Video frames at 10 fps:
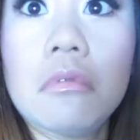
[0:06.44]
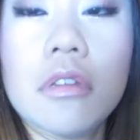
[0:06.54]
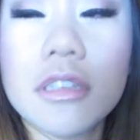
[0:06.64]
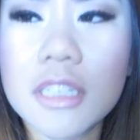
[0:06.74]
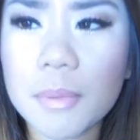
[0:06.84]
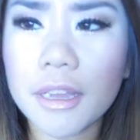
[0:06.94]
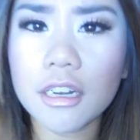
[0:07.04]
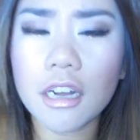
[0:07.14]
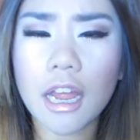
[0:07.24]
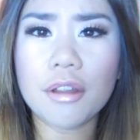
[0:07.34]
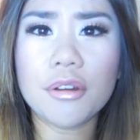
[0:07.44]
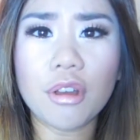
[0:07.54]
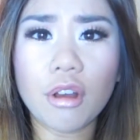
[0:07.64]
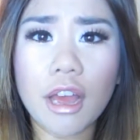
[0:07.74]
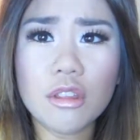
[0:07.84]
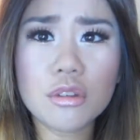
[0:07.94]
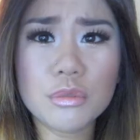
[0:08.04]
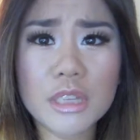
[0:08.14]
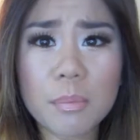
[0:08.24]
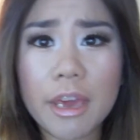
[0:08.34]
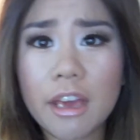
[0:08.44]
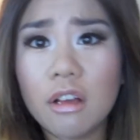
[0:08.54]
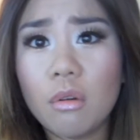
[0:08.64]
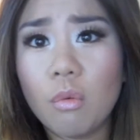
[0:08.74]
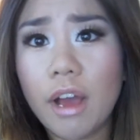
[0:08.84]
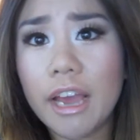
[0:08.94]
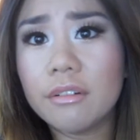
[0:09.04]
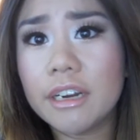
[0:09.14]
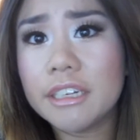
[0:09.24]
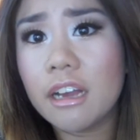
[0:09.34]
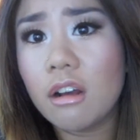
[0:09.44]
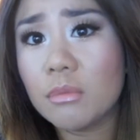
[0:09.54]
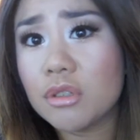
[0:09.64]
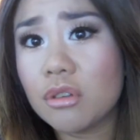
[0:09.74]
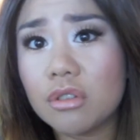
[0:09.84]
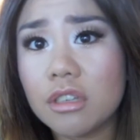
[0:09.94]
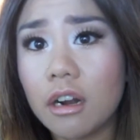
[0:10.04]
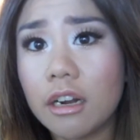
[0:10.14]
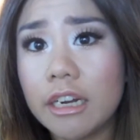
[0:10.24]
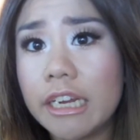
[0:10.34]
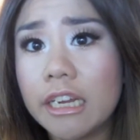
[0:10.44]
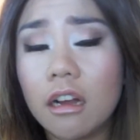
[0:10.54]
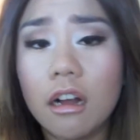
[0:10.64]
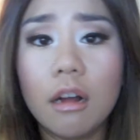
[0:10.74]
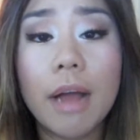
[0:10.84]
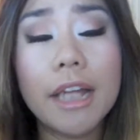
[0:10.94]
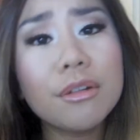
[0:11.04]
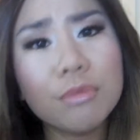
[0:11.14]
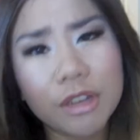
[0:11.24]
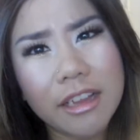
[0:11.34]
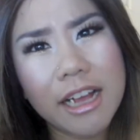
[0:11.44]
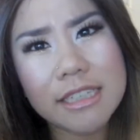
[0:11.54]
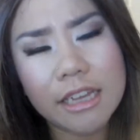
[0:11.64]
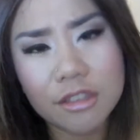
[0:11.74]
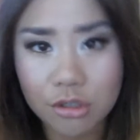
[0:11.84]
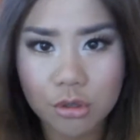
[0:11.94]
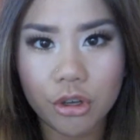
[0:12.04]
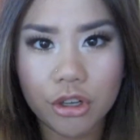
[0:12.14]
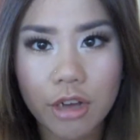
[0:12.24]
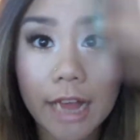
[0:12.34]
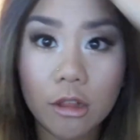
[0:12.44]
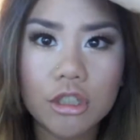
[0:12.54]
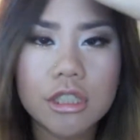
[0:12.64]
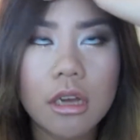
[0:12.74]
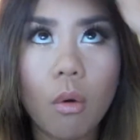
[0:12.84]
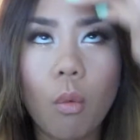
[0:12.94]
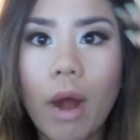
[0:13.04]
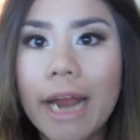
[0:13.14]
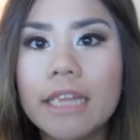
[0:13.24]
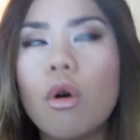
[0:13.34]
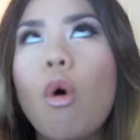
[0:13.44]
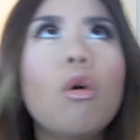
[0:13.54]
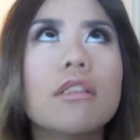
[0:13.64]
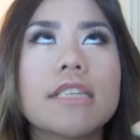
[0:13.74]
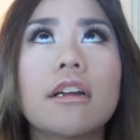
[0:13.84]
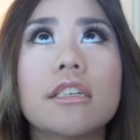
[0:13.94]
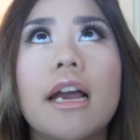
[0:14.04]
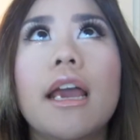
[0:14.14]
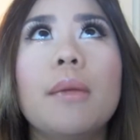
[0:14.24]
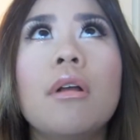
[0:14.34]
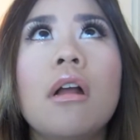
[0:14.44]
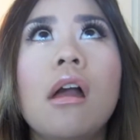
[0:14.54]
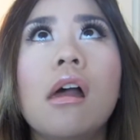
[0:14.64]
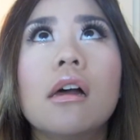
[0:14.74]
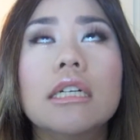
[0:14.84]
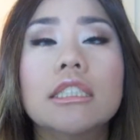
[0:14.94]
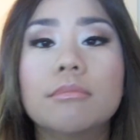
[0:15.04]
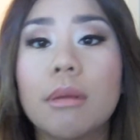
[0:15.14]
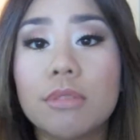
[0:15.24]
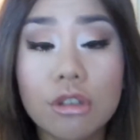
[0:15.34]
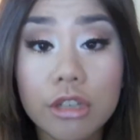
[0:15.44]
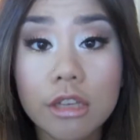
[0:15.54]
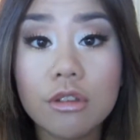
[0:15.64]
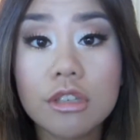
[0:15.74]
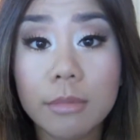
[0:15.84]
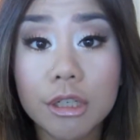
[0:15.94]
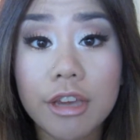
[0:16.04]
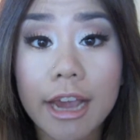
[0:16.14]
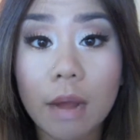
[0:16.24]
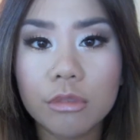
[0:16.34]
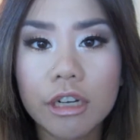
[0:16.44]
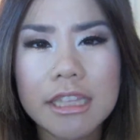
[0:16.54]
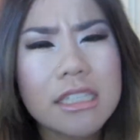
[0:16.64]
Is this better? I don't know. I look really pale white right now. I'm so sorry. I didn't realize that in this tutorial I looked white the whole entire time. I'm still getting used to my new camera.